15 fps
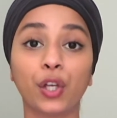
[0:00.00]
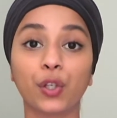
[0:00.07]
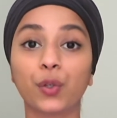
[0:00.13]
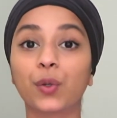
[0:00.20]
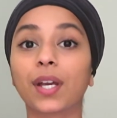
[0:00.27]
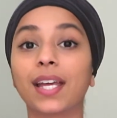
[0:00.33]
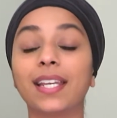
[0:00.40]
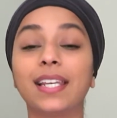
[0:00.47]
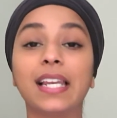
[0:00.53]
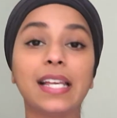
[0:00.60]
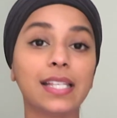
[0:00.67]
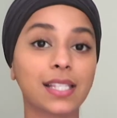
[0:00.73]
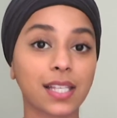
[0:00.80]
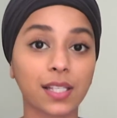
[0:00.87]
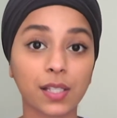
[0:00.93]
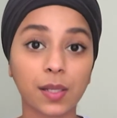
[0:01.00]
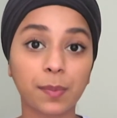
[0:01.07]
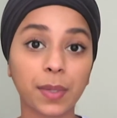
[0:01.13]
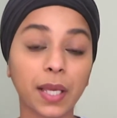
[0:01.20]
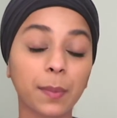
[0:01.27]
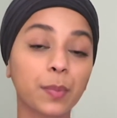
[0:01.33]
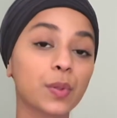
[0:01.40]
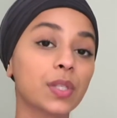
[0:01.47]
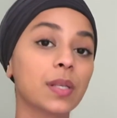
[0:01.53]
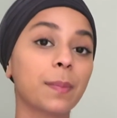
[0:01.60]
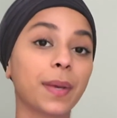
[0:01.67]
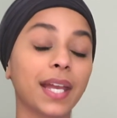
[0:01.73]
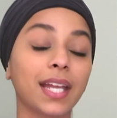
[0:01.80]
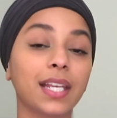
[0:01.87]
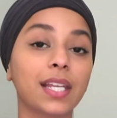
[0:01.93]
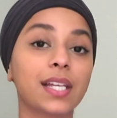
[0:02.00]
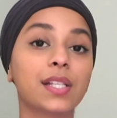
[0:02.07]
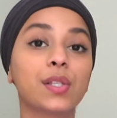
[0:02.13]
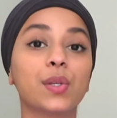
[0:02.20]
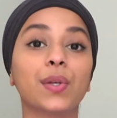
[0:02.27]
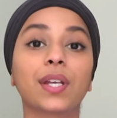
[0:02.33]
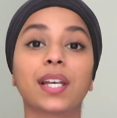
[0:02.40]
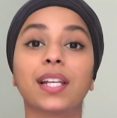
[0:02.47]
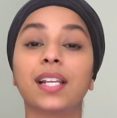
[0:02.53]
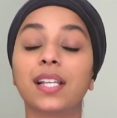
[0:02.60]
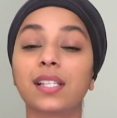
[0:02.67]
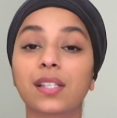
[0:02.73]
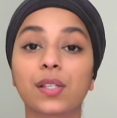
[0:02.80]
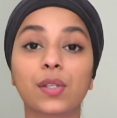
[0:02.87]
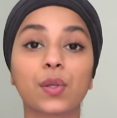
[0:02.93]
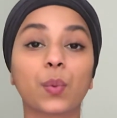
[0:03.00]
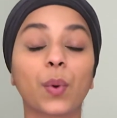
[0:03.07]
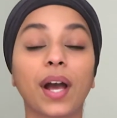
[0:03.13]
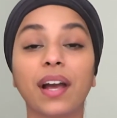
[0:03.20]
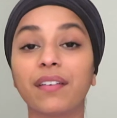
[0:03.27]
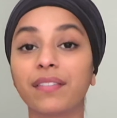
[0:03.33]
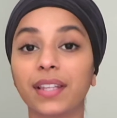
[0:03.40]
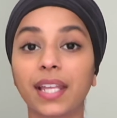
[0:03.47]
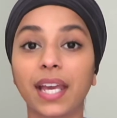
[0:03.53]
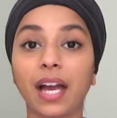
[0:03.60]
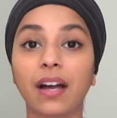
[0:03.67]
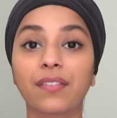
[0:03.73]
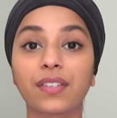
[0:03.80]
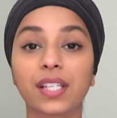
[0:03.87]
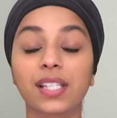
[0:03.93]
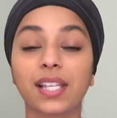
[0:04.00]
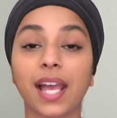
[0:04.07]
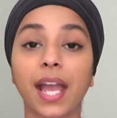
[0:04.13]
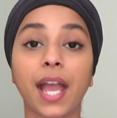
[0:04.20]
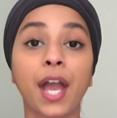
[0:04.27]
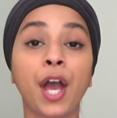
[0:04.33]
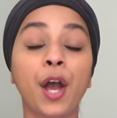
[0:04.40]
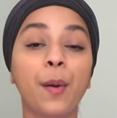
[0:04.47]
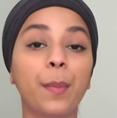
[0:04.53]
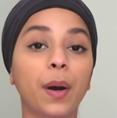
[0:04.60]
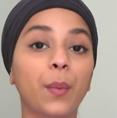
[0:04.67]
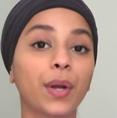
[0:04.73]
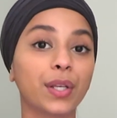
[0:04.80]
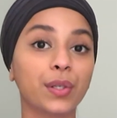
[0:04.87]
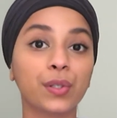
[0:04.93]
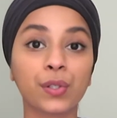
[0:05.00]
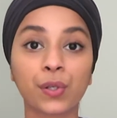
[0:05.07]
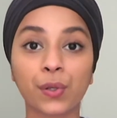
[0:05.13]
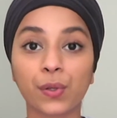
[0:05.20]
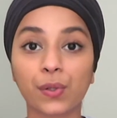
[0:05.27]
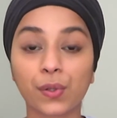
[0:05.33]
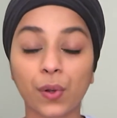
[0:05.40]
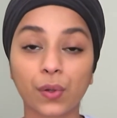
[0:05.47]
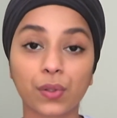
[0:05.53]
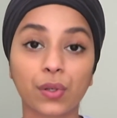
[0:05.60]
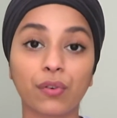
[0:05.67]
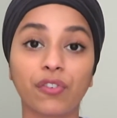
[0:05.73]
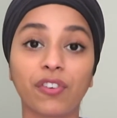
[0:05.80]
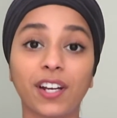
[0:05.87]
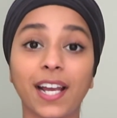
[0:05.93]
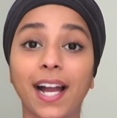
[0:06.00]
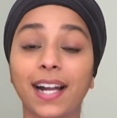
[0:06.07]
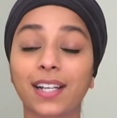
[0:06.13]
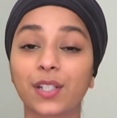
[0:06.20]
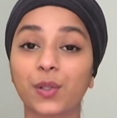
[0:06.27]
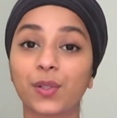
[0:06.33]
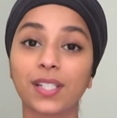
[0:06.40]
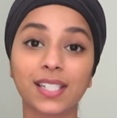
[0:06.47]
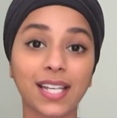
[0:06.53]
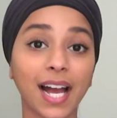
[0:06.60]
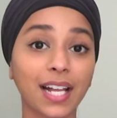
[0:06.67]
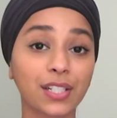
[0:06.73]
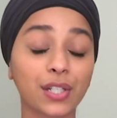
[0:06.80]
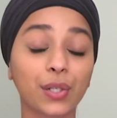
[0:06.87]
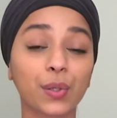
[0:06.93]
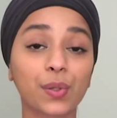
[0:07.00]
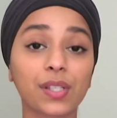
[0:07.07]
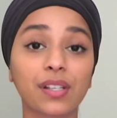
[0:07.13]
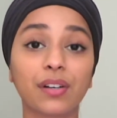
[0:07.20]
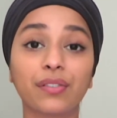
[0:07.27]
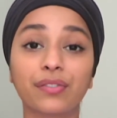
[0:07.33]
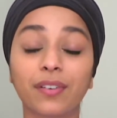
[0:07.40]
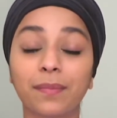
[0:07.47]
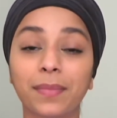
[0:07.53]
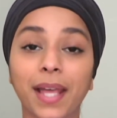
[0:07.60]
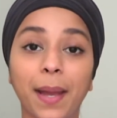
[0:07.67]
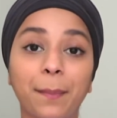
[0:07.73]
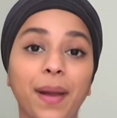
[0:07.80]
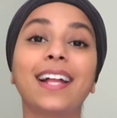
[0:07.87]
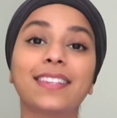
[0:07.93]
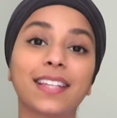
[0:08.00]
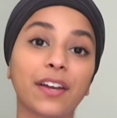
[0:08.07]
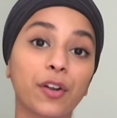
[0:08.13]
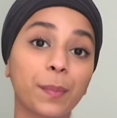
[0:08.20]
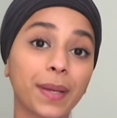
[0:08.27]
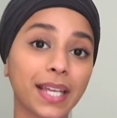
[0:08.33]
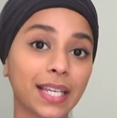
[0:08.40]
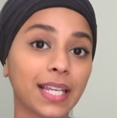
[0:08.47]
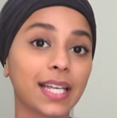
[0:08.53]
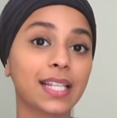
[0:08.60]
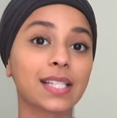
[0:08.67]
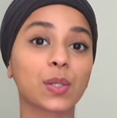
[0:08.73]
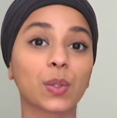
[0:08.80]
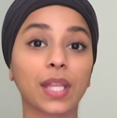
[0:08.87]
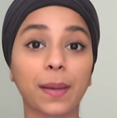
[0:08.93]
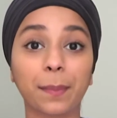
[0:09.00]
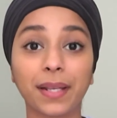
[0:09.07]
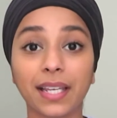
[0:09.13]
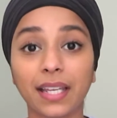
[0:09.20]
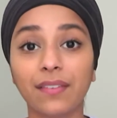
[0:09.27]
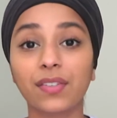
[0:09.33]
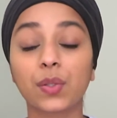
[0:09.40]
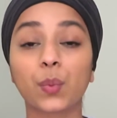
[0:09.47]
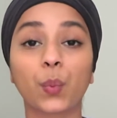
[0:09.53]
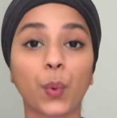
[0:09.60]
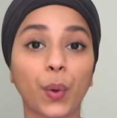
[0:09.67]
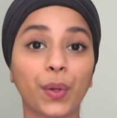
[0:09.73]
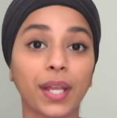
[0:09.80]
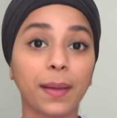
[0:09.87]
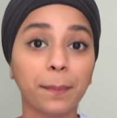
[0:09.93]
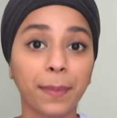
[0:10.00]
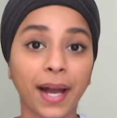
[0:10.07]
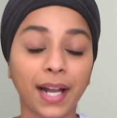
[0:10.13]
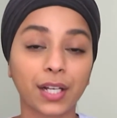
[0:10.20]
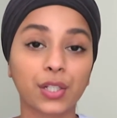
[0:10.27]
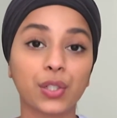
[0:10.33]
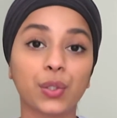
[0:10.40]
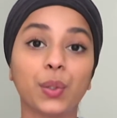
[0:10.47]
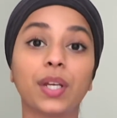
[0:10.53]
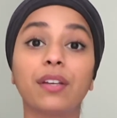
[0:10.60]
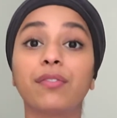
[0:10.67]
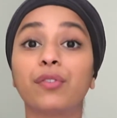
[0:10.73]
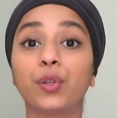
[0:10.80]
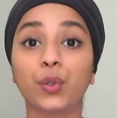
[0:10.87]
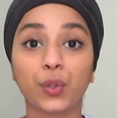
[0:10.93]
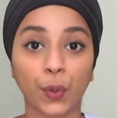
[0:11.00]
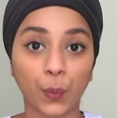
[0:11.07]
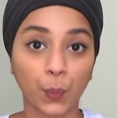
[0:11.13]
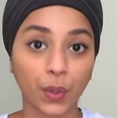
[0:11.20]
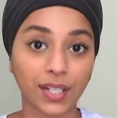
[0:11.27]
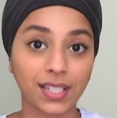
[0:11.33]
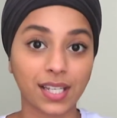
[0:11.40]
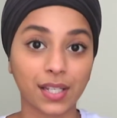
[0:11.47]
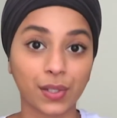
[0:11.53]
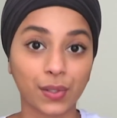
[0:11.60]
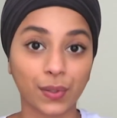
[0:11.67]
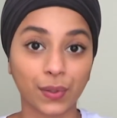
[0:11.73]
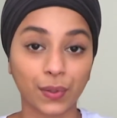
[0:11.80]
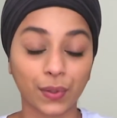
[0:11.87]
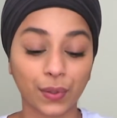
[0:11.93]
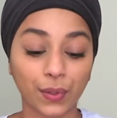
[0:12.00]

You can listen to people's opinions, you can listen to whatever they have to say, but when you choose not to react, you're detaching yourself from them, and their opinions or their beliefs won't impact you if you don't want it to.